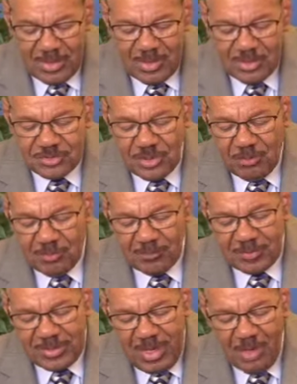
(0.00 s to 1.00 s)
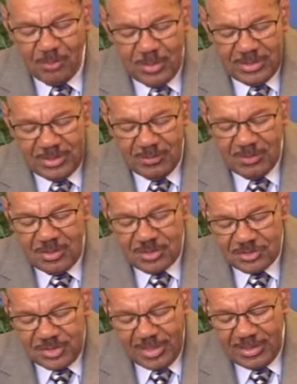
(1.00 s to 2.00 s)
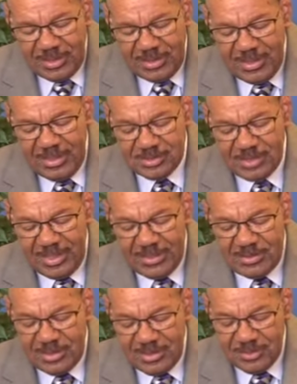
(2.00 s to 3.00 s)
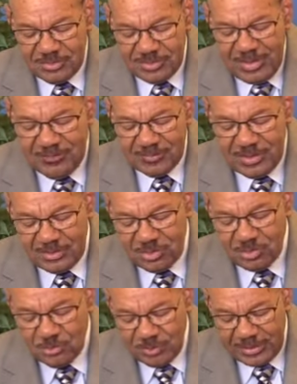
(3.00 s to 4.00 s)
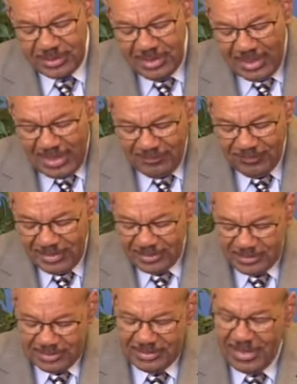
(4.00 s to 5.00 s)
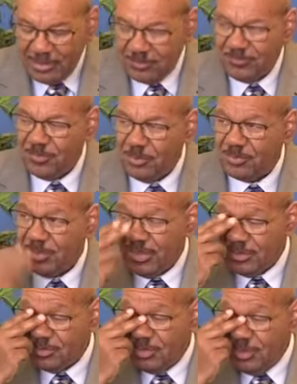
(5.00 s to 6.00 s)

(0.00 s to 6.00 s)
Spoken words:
So now I'm reading 2 Kings 18, 17 to 20. I've edited out a few things,